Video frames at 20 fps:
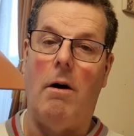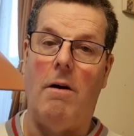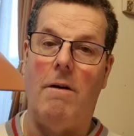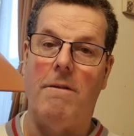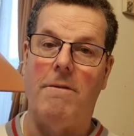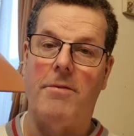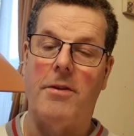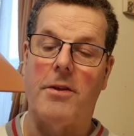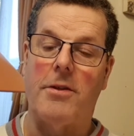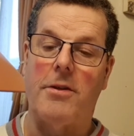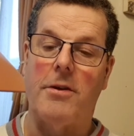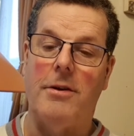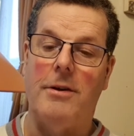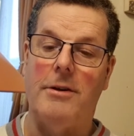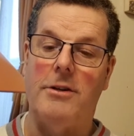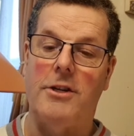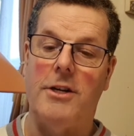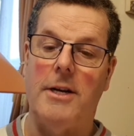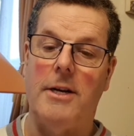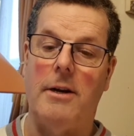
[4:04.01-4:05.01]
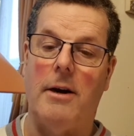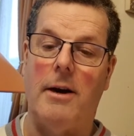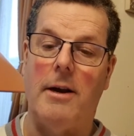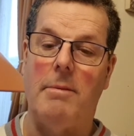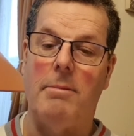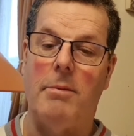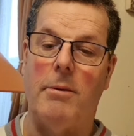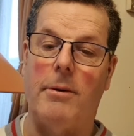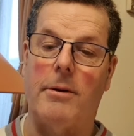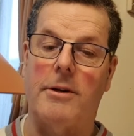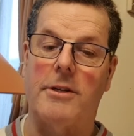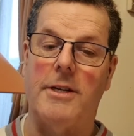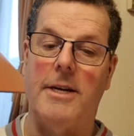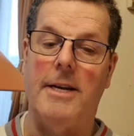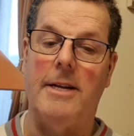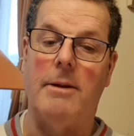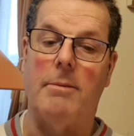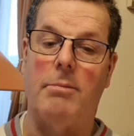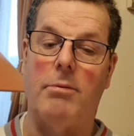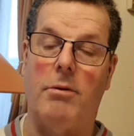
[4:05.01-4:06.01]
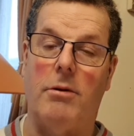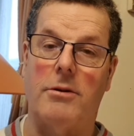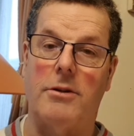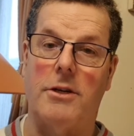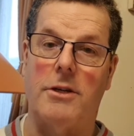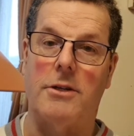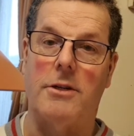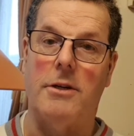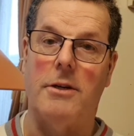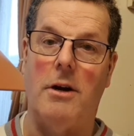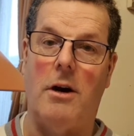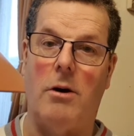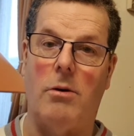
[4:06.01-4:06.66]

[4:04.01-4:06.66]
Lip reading: of the 39 books in the Protestant